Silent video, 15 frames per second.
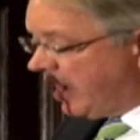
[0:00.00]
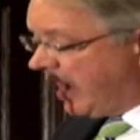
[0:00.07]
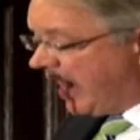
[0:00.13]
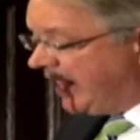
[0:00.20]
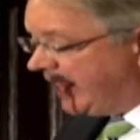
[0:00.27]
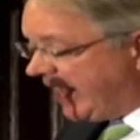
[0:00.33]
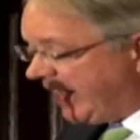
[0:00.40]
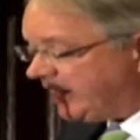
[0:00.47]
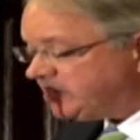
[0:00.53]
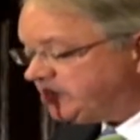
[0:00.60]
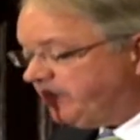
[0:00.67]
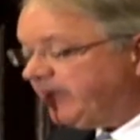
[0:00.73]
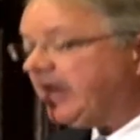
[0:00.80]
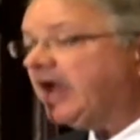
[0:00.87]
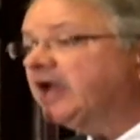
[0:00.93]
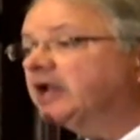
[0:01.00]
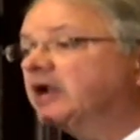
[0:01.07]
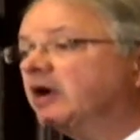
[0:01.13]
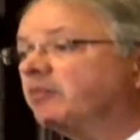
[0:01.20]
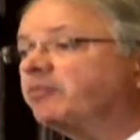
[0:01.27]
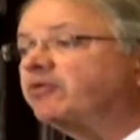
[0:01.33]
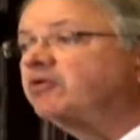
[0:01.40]
and expedite
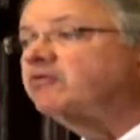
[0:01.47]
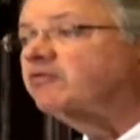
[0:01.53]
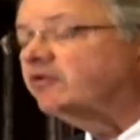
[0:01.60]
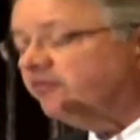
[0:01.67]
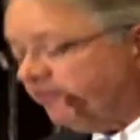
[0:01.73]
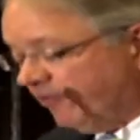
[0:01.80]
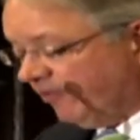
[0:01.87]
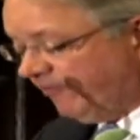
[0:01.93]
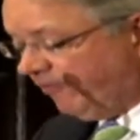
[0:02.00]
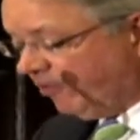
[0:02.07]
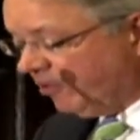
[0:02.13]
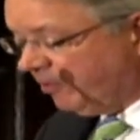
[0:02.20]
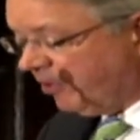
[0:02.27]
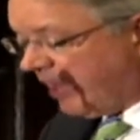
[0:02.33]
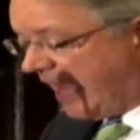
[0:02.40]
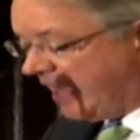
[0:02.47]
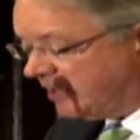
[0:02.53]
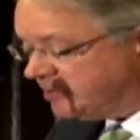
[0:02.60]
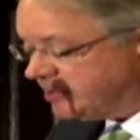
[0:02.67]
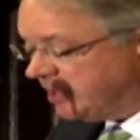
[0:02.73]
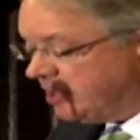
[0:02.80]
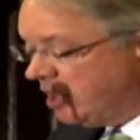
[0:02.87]
approval for affordable
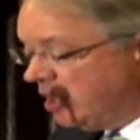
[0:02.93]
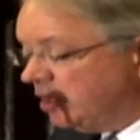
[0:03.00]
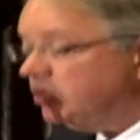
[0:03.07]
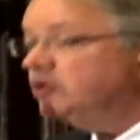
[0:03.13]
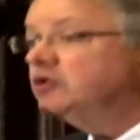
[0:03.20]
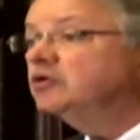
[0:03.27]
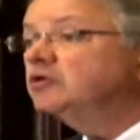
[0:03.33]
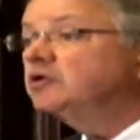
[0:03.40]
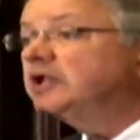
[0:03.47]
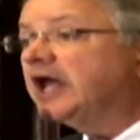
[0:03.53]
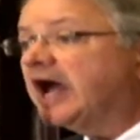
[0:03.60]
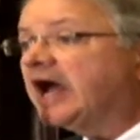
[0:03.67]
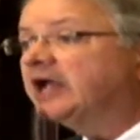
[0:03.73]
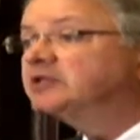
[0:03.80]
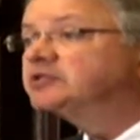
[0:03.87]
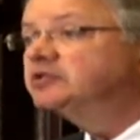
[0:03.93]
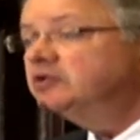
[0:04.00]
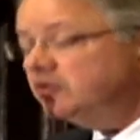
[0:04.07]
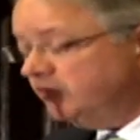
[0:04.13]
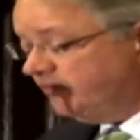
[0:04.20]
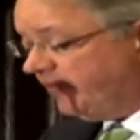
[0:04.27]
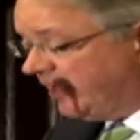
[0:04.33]
housing, utilize
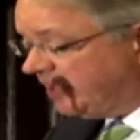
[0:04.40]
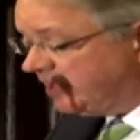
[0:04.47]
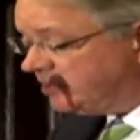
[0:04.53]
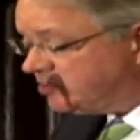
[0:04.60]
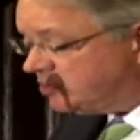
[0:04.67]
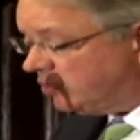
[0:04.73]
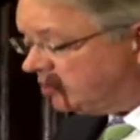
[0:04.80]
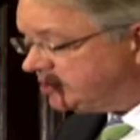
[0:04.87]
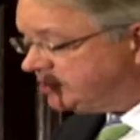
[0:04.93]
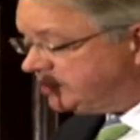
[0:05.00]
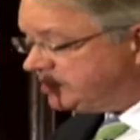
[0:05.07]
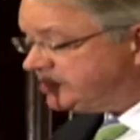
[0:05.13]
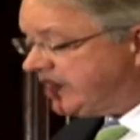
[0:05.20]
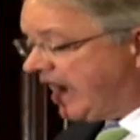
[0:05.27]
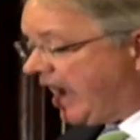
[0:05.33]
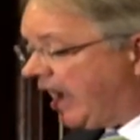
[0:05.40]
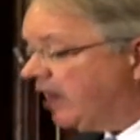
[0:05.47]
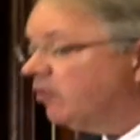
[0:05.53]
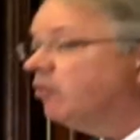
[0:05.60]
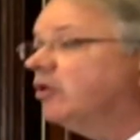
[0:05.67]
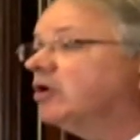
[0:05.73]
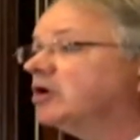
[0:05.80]
new funding sources,
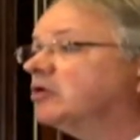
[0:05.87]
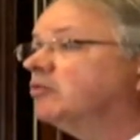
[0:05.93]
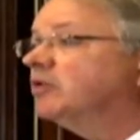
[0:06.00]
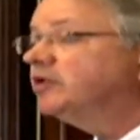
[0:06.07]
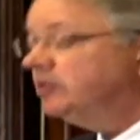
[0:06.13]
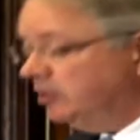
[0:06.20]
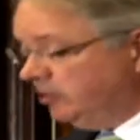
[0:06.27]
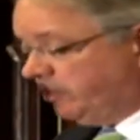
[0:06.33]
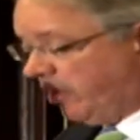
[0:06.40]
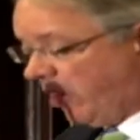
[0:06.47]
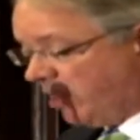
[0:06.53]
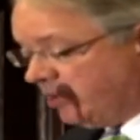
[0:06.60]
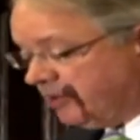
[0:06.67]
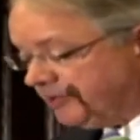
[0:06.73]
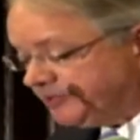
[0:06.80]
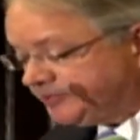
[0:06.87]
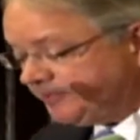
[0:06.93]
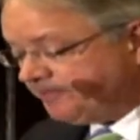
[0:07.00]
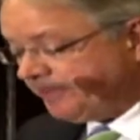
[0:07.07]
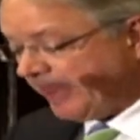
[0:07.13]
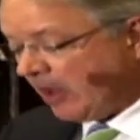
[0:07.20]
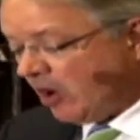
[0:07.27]
and work with new partners.
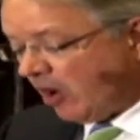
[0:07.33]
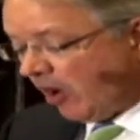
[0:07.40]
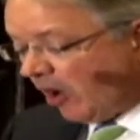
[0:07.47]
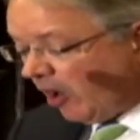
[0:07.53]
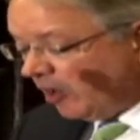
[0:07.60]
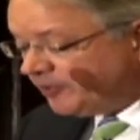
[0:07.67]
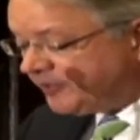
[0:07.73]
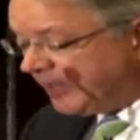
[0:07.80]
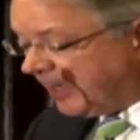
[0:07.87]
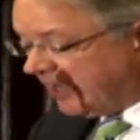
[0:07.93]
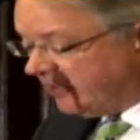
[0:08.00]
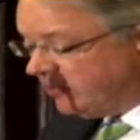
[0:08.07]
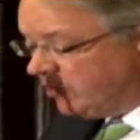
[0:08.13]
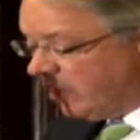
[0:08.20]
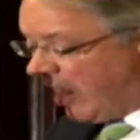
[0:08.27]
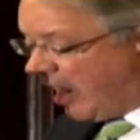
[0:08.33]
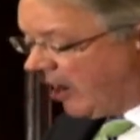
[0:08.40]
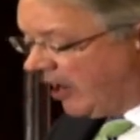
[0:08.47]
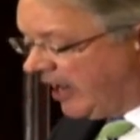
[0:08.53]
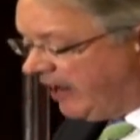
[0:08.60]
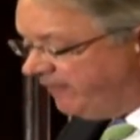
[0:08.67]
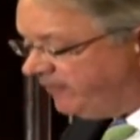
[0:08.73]
Altogether,
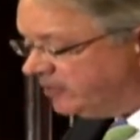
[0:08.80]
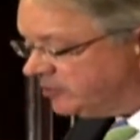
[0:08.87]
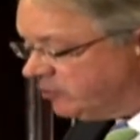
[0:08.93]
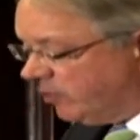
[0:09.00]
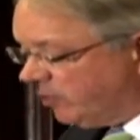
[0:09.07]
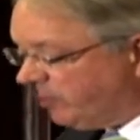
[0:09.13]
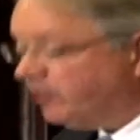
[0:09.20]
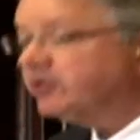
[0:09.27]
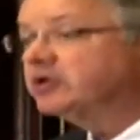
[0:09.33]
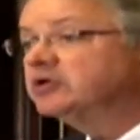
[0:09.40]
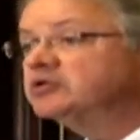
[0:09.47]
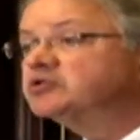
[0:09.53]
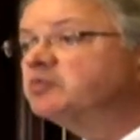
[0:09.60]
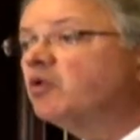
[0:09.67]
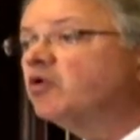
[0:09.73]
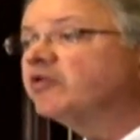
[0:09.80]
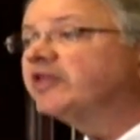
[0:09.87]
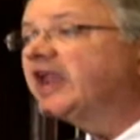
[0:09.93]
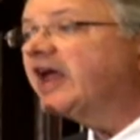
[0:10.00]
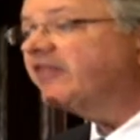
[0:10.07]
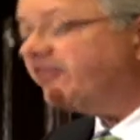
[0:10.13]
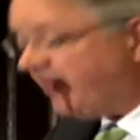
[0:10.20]
our efforts will produce more
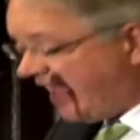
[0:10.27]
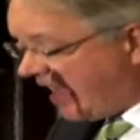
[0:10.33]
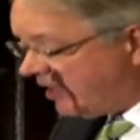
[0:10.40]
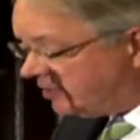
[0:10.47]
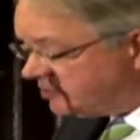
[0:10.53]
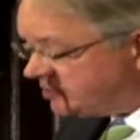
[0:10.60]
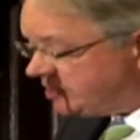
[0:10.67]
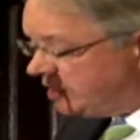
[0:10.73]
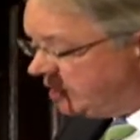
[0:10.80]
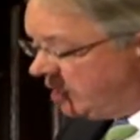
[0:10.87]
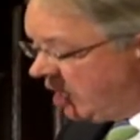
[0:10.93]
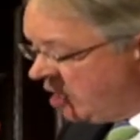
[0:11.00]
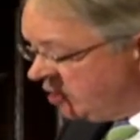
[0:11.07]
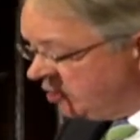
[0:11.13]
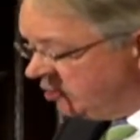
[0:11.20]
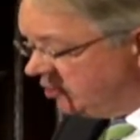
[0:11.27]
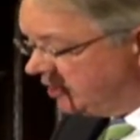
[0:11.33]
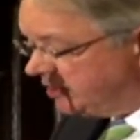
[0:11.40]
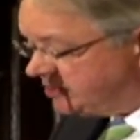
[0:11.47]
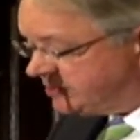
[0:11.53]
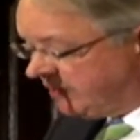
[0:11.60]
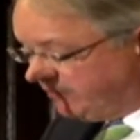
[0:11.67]
than 1,000
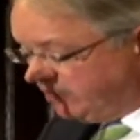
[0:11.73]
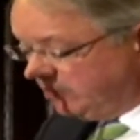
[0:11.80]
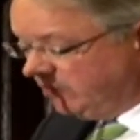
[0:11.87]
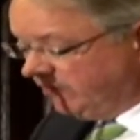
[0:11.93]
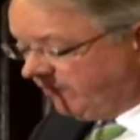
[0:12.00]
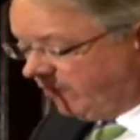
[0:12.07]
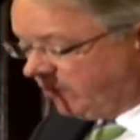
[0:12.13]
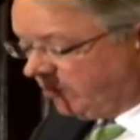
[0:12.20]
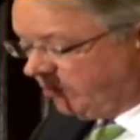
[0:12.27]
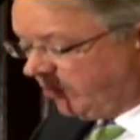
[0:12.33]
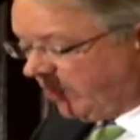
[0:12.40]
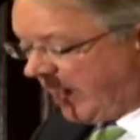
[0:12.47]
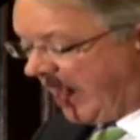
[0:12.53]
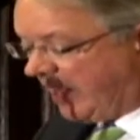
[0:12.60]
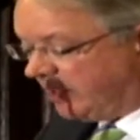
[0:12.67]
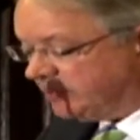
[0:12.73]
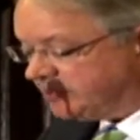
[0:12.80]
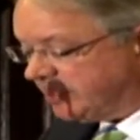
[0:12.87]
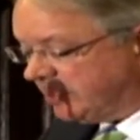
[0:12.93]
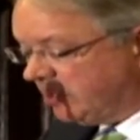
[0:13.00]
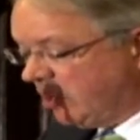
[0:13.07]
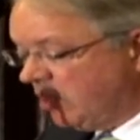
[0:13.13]
units of new affordable
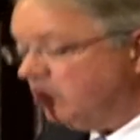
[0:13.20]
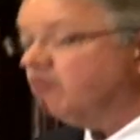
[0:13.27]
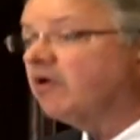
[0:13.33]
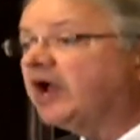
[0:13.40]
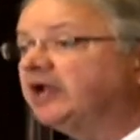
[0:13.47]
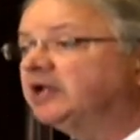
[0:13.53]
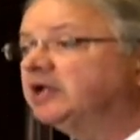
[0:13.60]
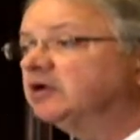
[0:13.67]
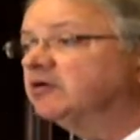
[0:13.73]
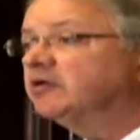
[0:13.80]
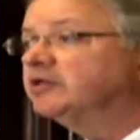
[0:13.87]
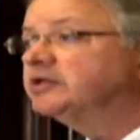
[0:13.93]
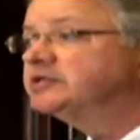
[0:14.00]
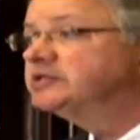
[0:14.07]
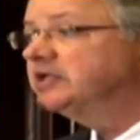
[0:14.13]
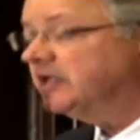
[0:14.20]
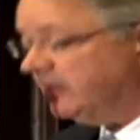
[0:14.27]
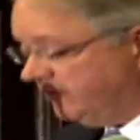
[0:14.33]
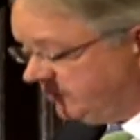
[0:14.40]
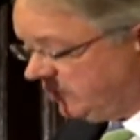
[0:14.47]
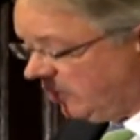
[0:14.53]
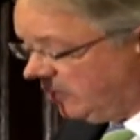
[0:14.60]
housing right here in the city
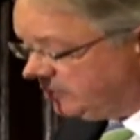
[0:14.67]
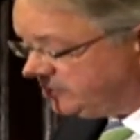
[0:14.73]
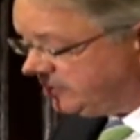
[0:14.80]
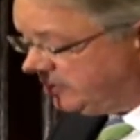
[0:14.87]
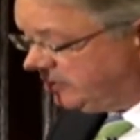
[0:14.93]
of Charleston